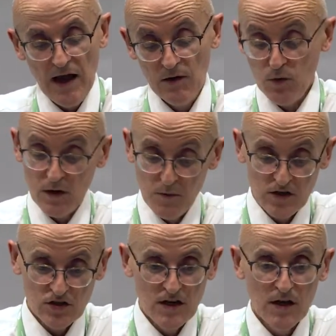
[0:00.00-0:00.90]
And while I
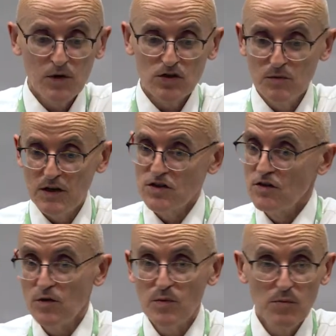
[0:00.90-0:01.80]
mention him, I should mention
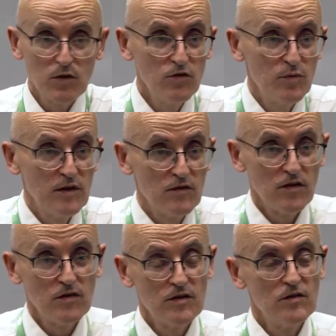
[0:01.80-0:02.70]
other people who've been
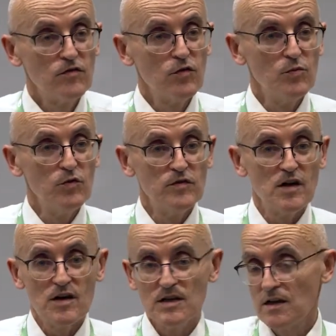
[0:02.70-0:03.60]
involved in the forum who've
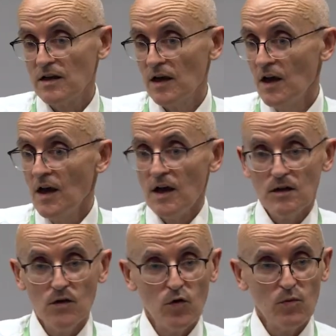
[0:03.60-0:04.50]
died, like
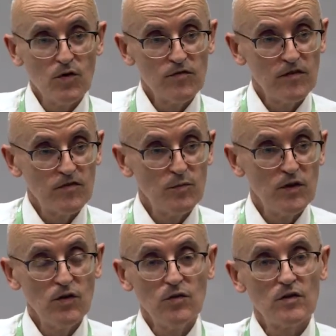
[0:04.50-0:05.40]
Noel Murphy from
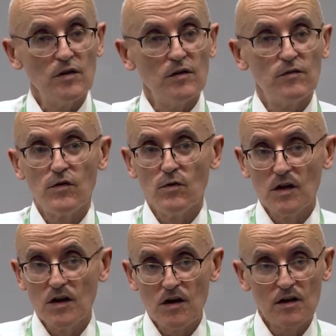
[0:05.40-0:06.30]
Maynooth and
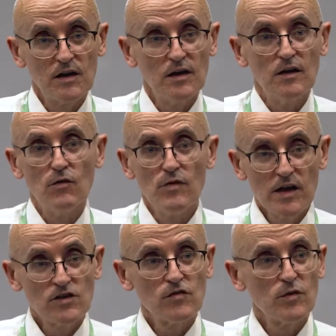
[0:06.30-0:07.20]
Fiona Larkin, and a
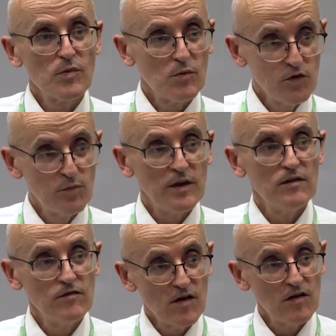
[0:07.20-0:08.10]
range of other people who've been
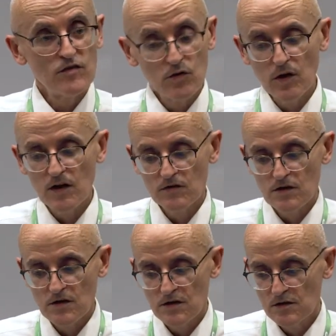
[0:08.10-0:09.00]
involved who have
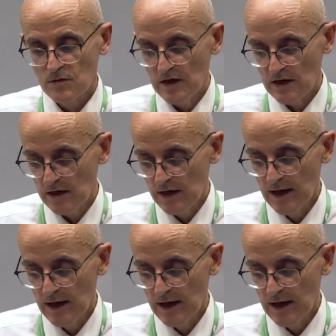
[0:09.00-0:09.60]
died as well.